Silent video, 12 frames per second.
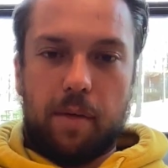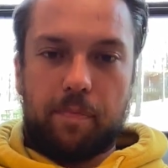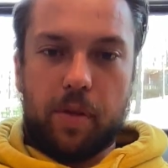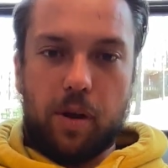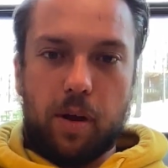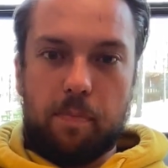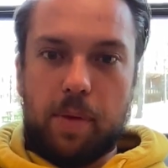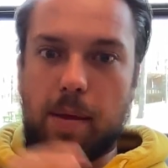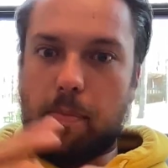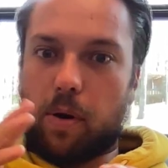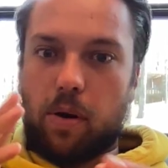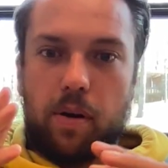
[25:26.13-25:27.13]
you know,
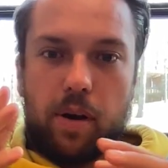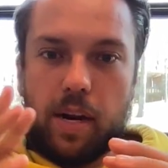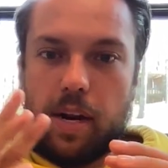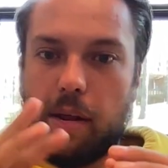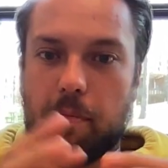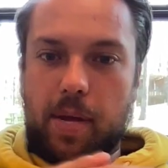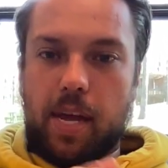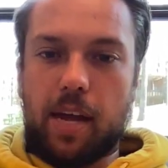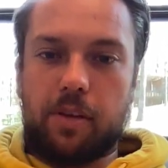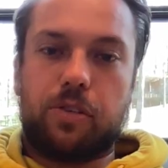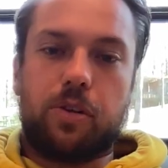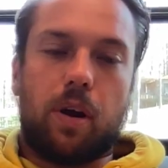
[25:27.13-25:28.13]
Bieber and an
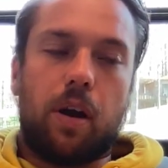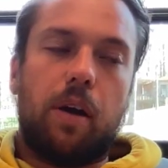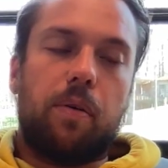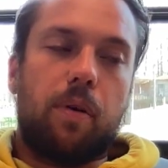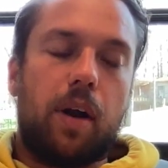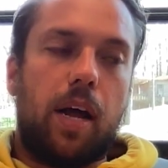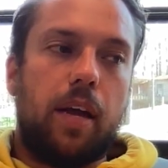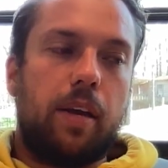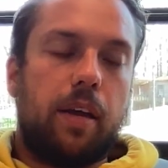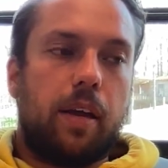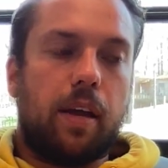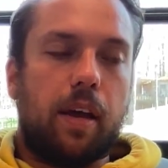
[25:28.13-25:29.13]
NBA star, right?
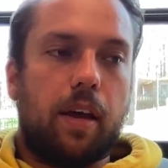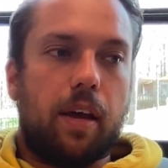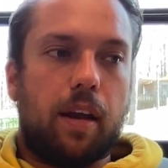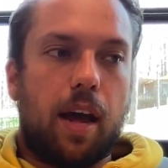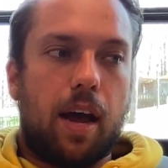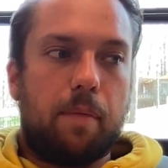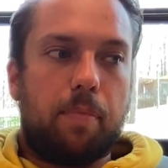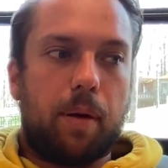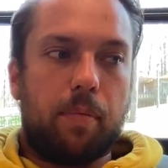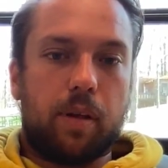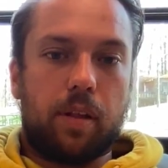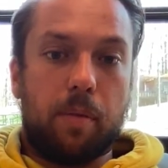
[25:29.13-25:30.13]
And I
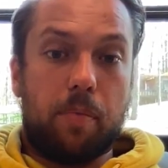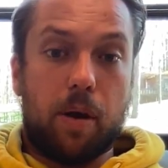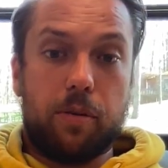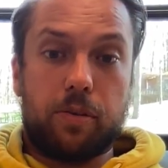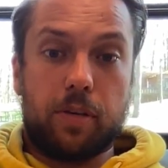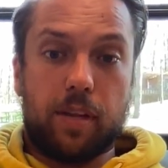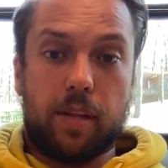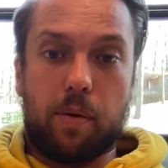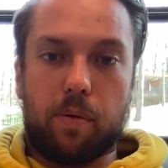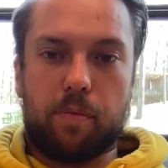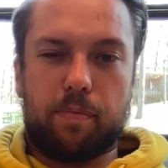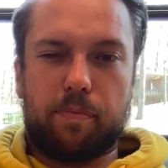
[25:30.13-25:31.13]
publicly posted they
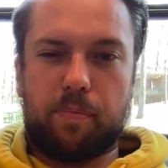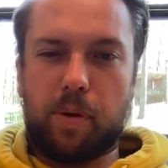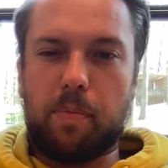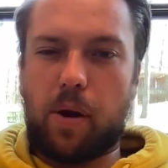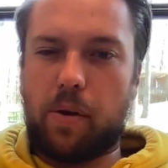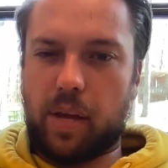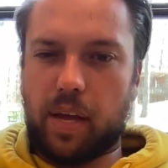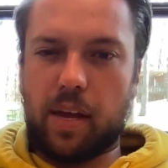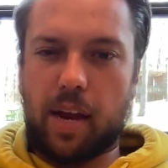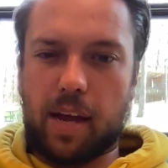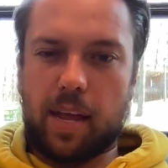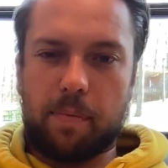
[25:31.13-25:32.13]
were promoting
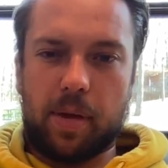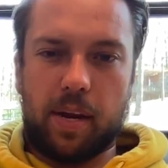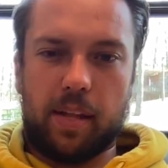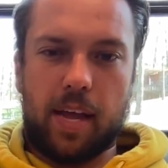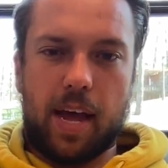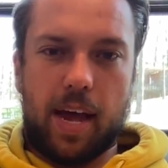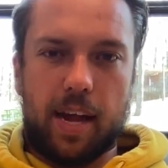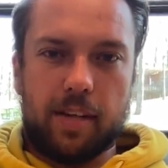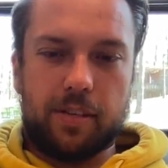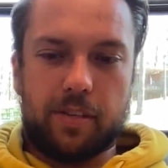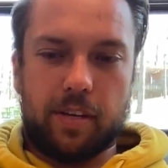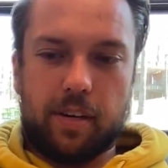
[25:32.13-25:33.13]
it. I kept getting the
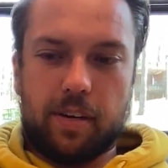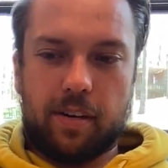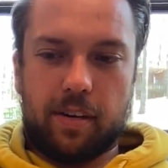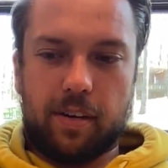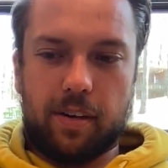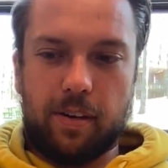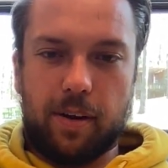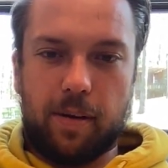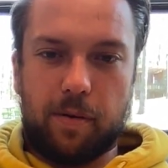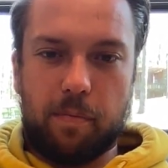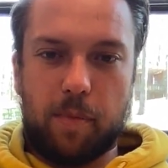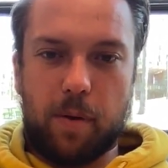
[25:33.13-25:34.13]
ads, and you
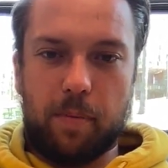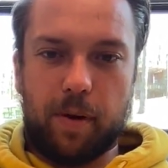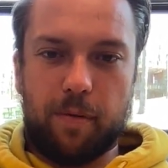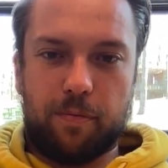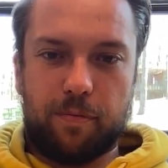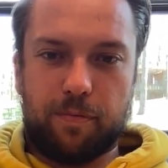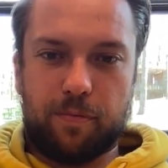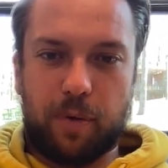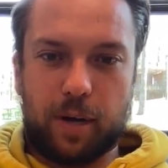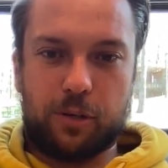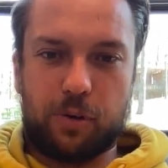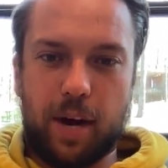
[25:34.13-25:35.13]
know, in a moment of
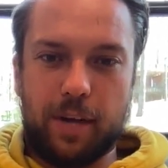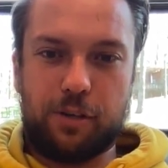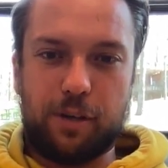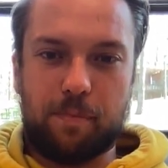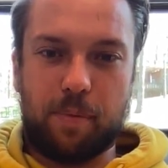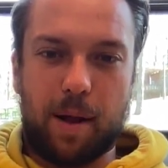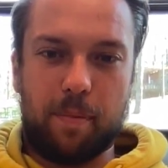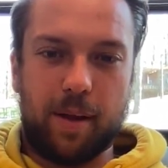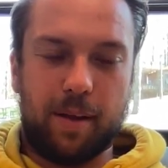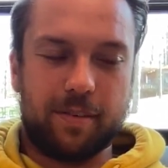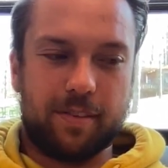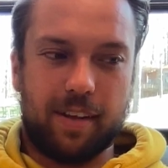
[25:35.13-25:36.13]
frustration, probably
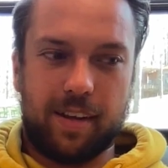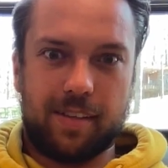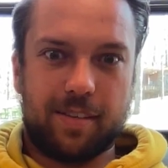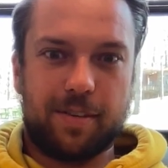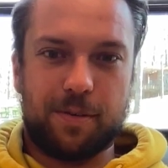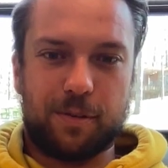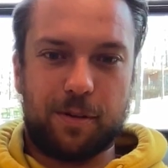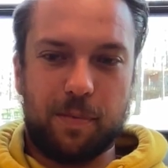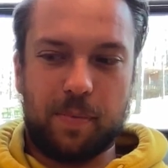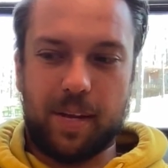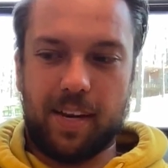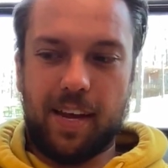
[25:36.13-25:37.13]
I was like, "This is
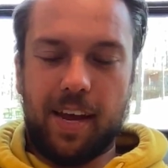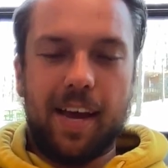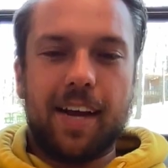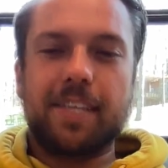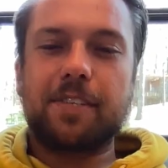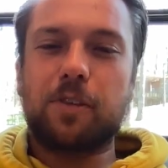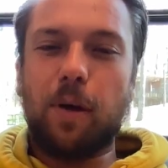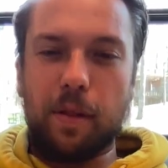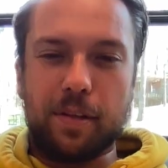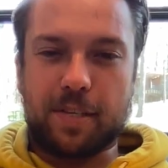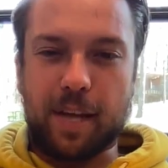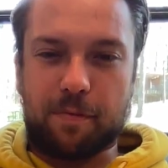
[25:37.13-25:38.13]
stupid," because I saw
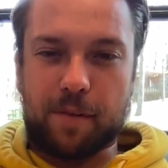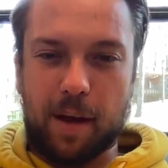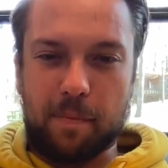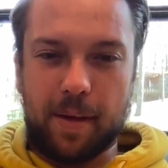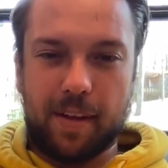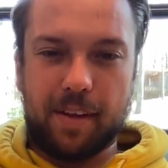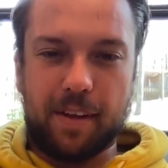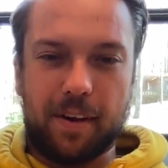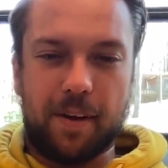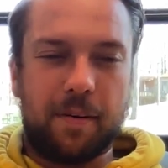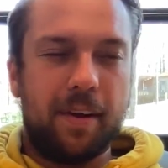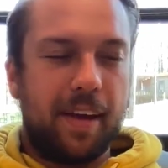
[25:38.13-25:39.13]
this stuff coming, you
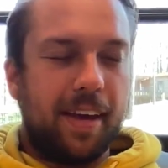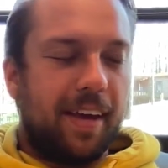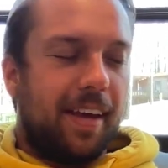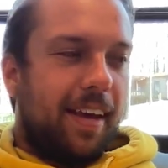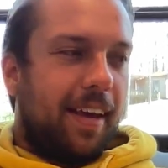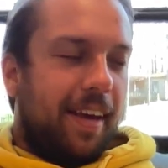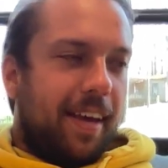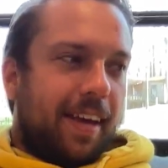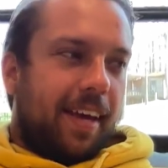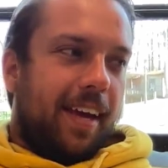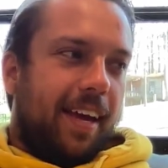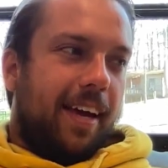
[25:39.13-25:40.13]
know.
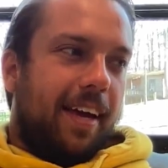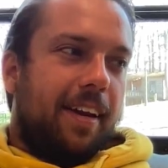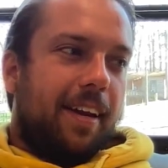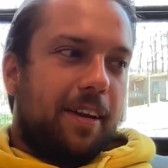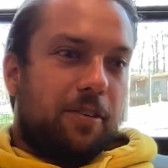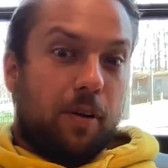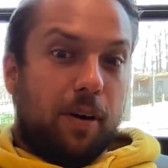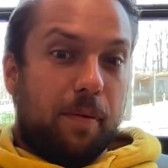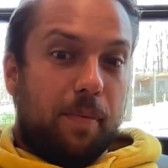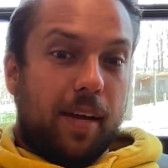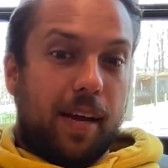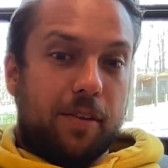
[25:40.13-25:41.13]
And uh, sorry to
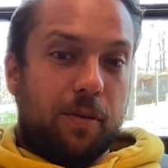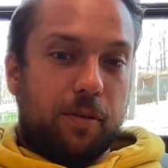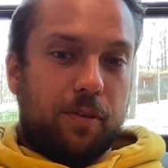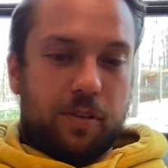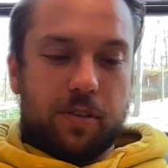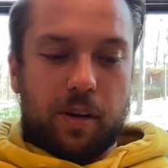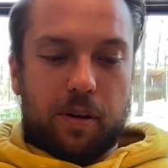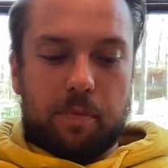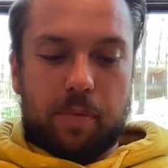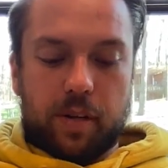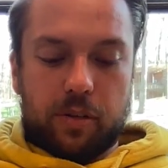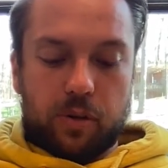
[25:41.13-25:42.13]
be, I told you so,
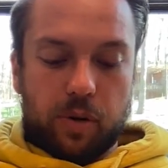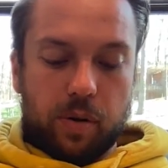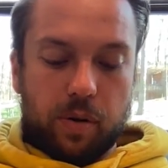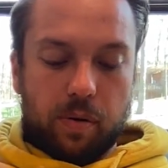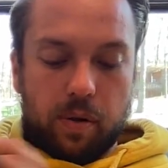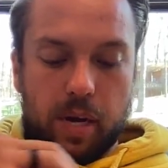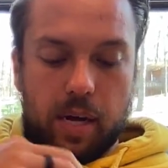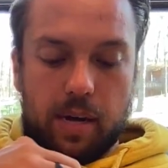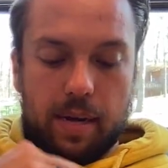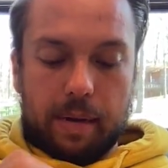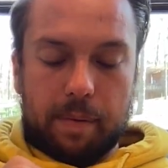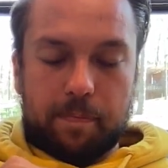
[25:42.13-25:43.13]
but it's true.
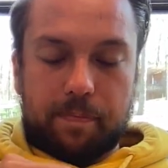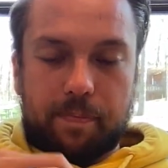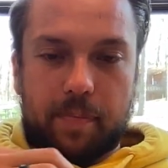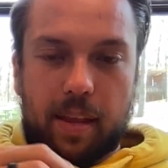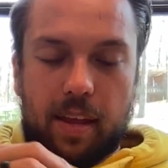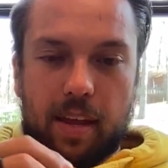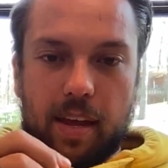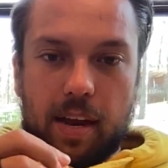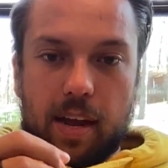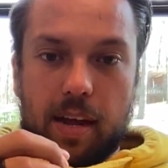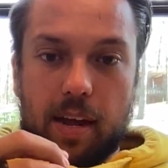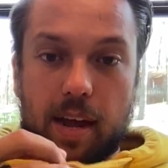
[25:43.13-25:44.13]
Um, and
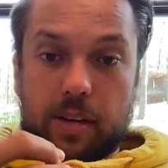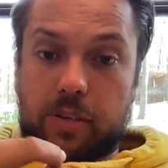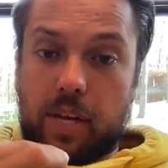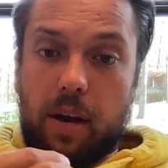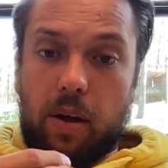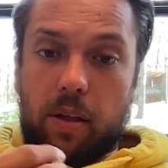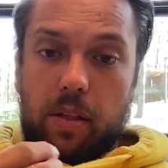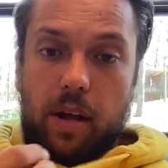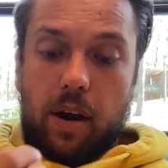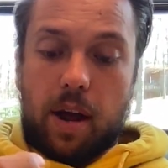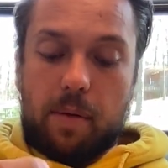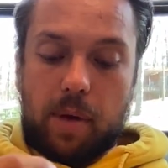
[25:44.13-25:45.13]
I, I said on
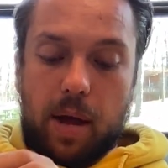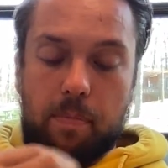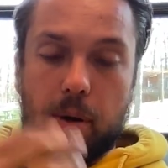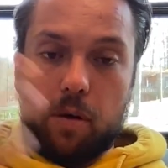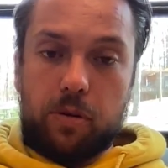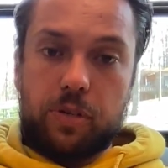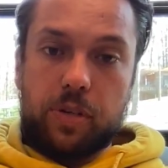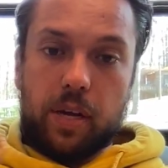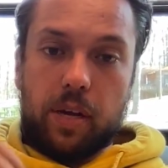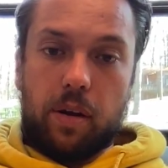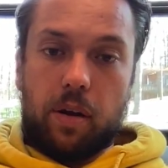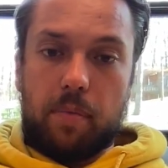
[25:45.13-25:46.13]
there, I, I
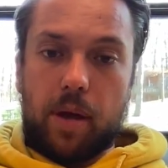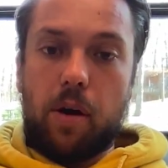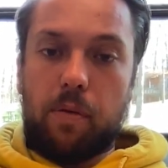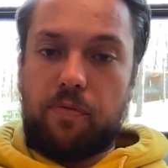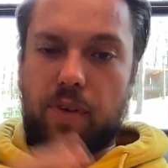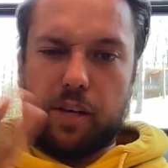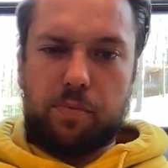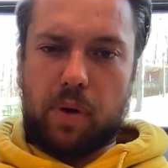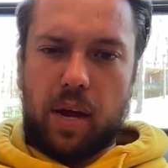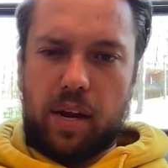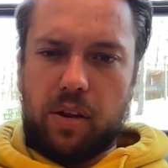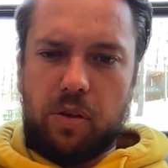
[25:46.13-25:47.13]
posted on my own Facebook,
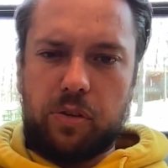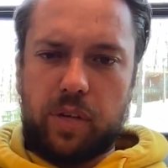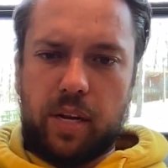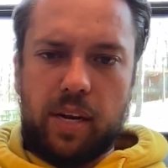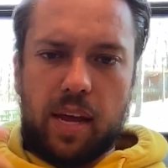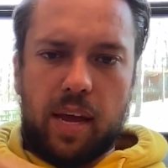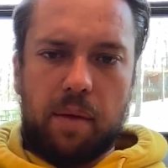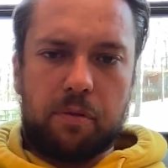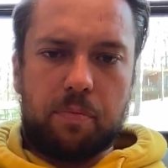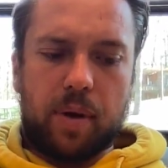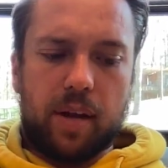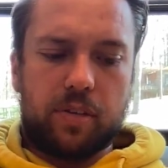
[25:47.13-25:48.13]
I didn't use any names,
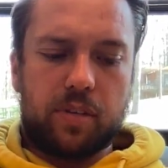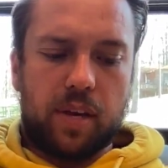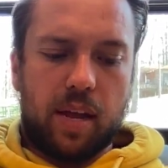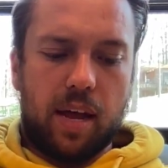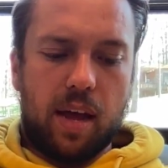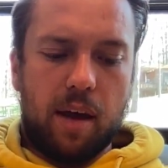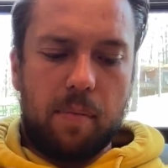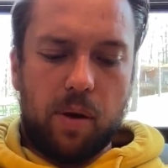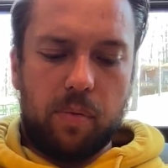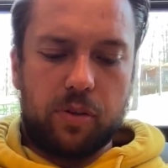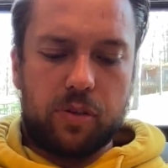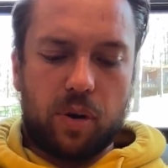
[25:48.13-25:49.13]
but I said, hey, how
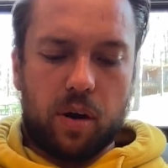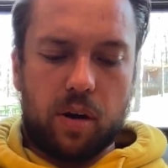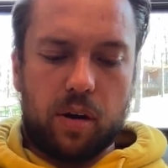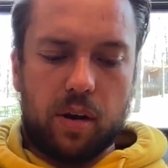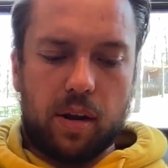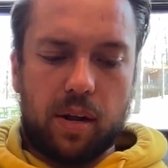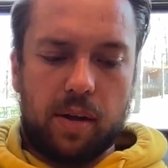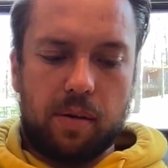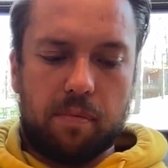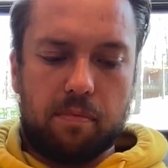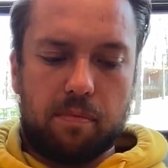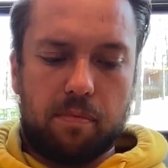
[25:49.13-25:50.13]
about we start
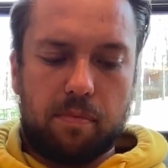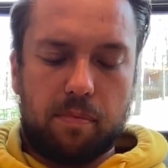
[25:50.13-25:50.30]
um,